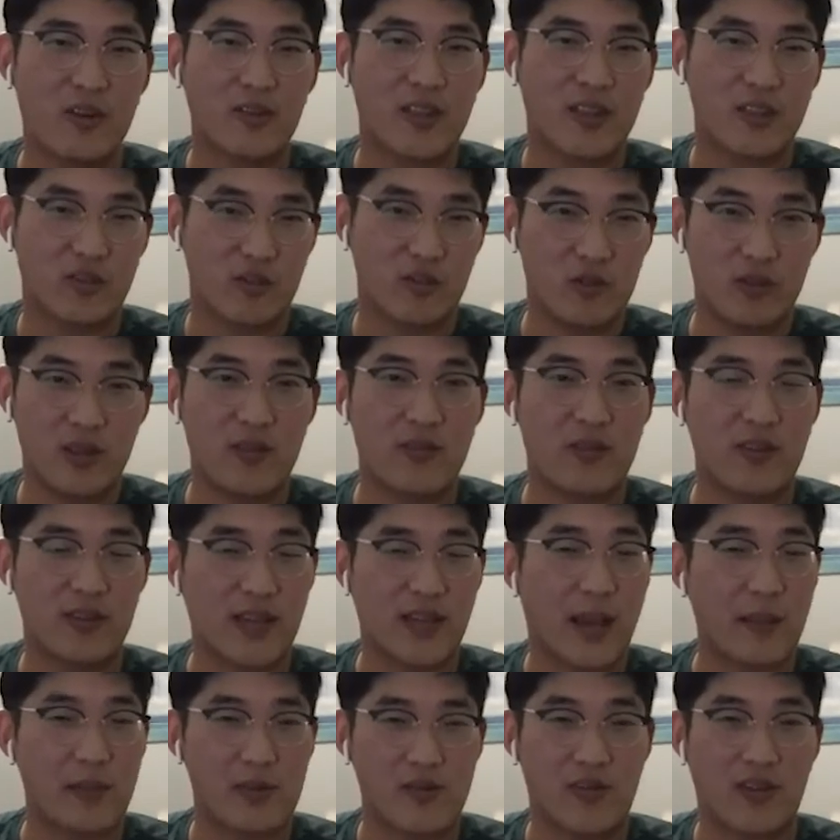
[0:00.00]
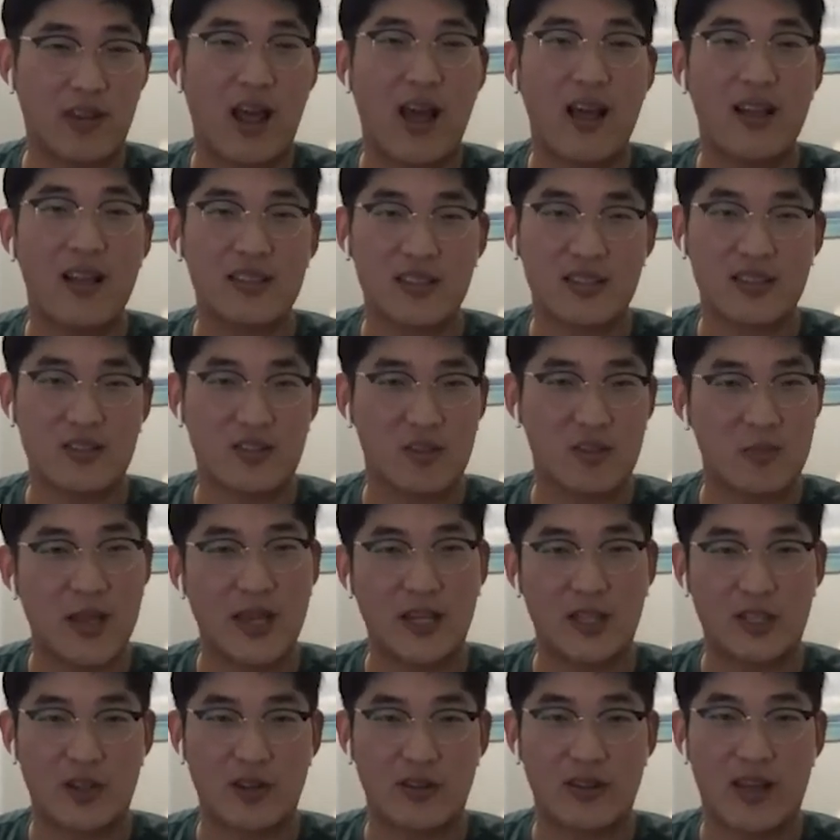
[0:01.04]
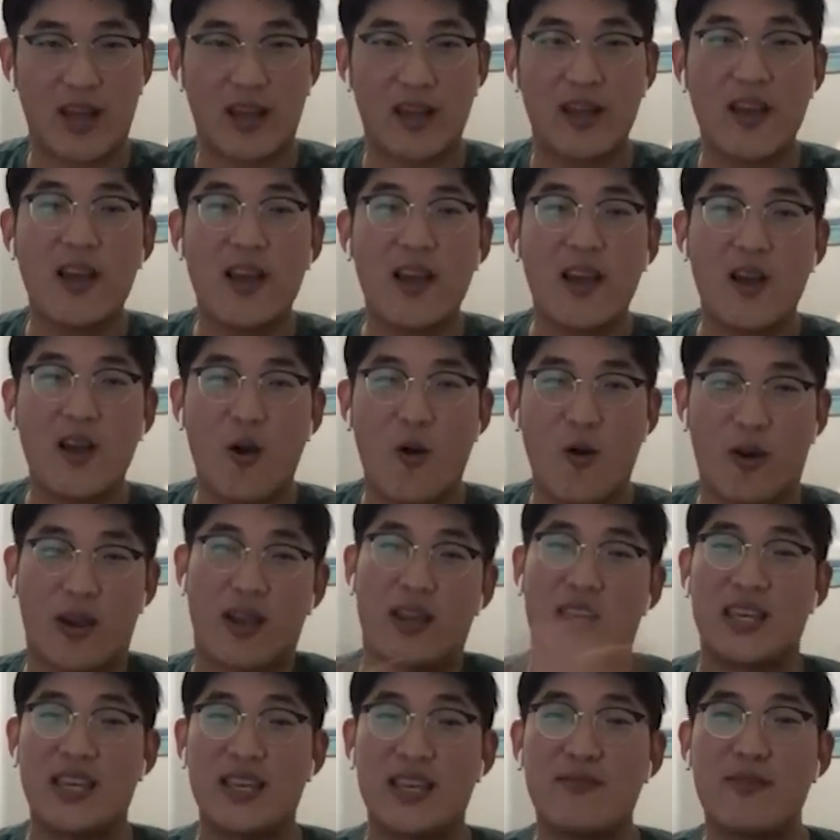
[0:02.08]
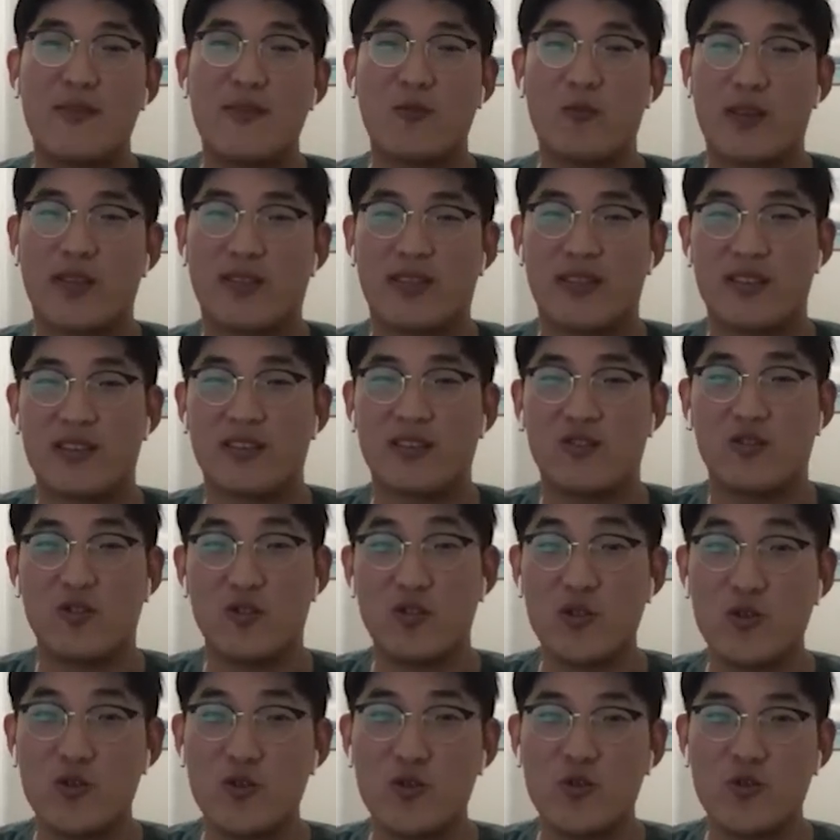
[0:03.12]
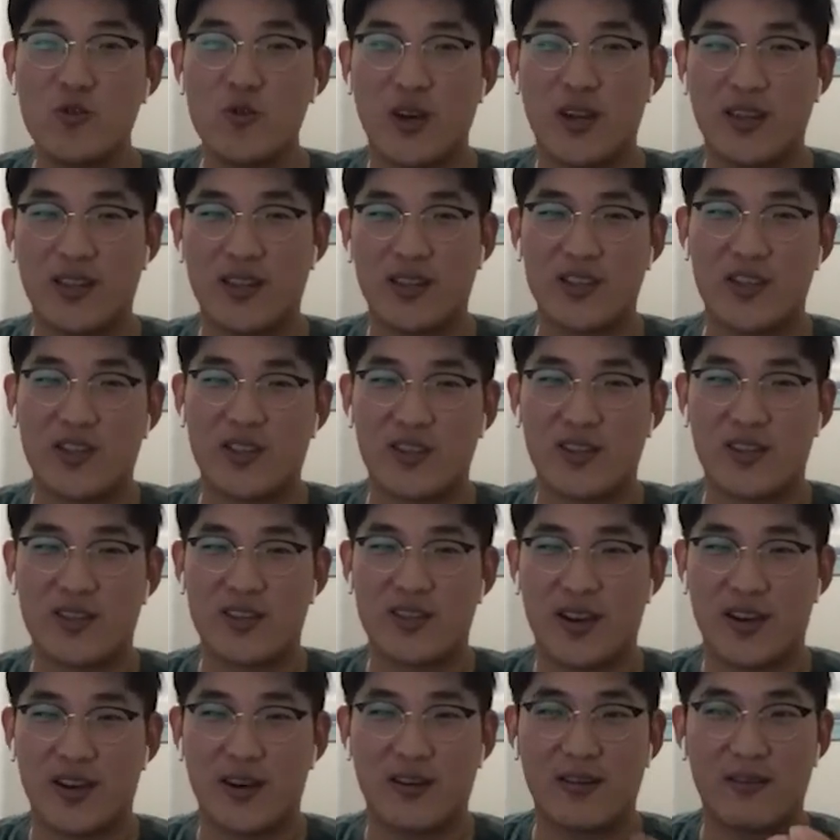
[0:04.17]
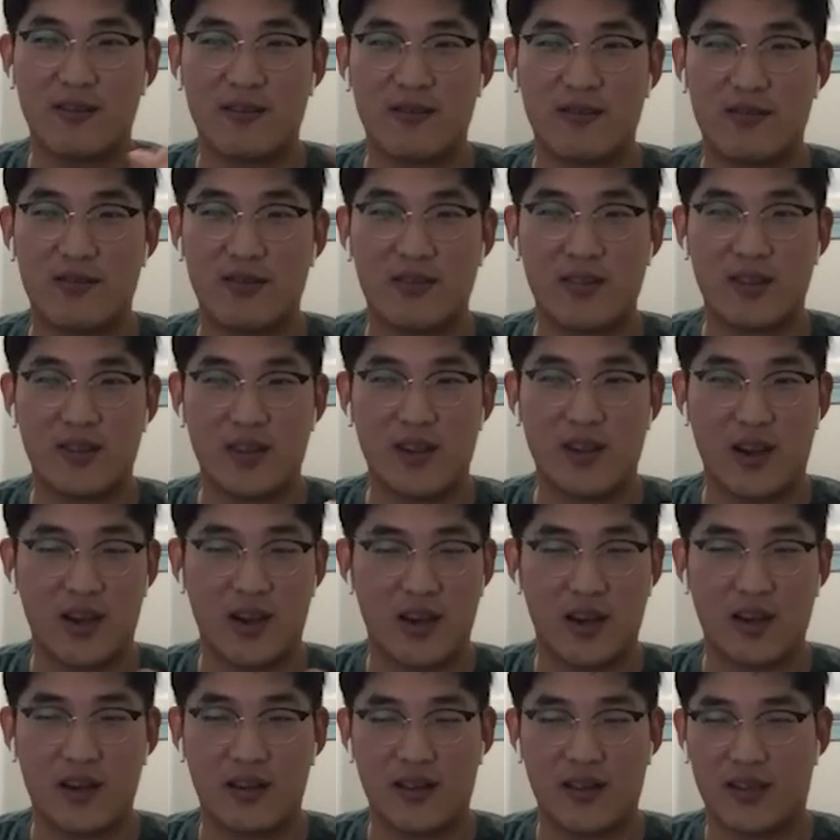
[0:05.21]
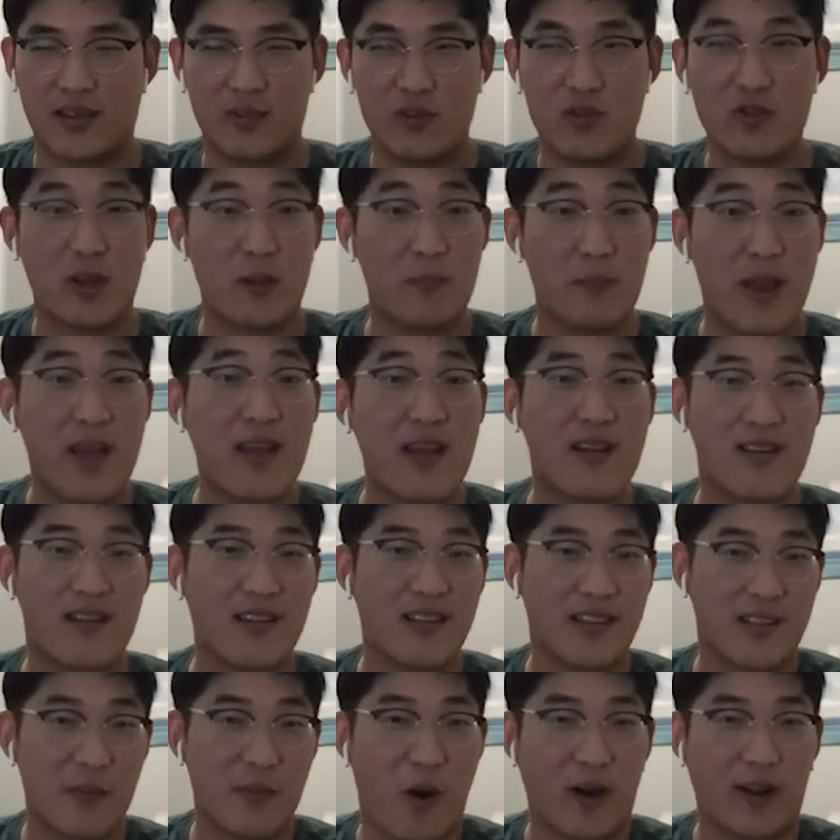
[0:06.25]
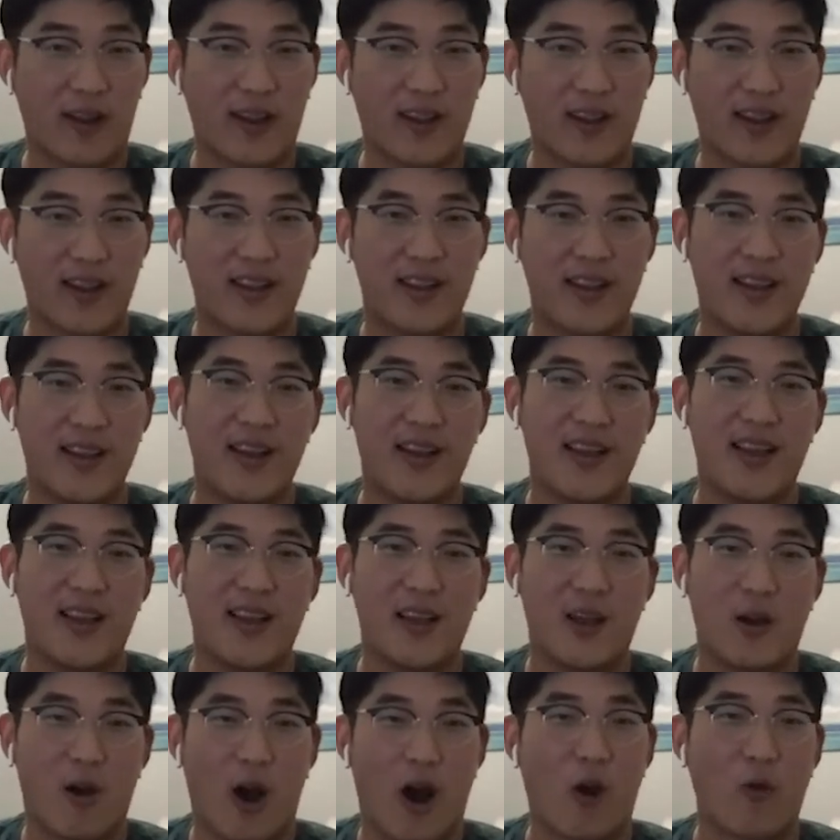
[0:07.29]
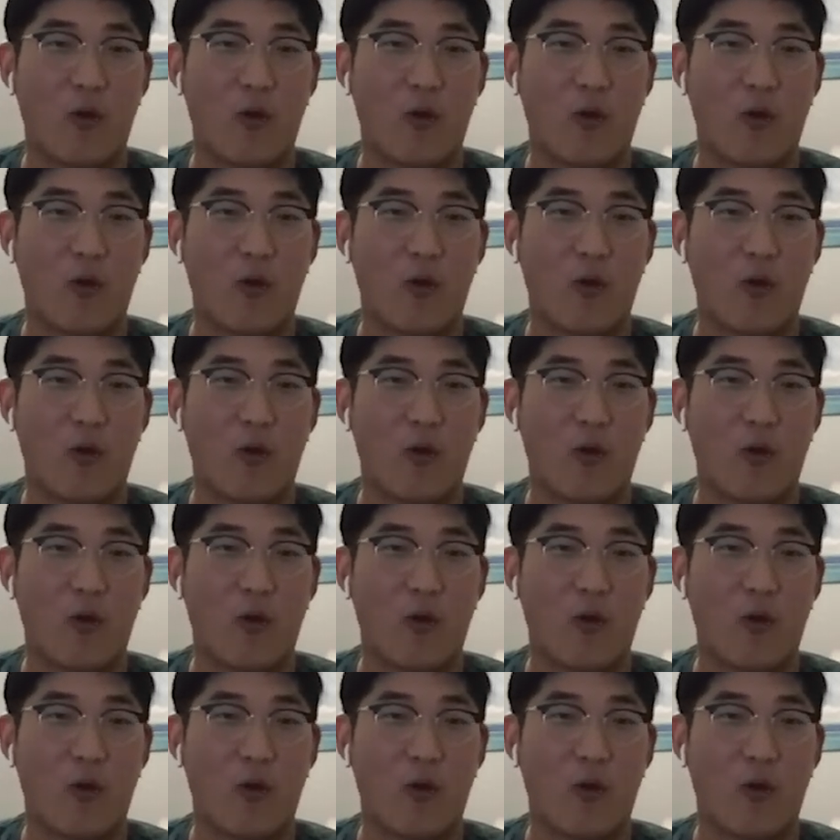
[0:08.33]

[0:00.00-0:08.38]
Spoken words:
and to do different types of analysis to make sure that, okay, even with this new addition of like a new competitor in the market,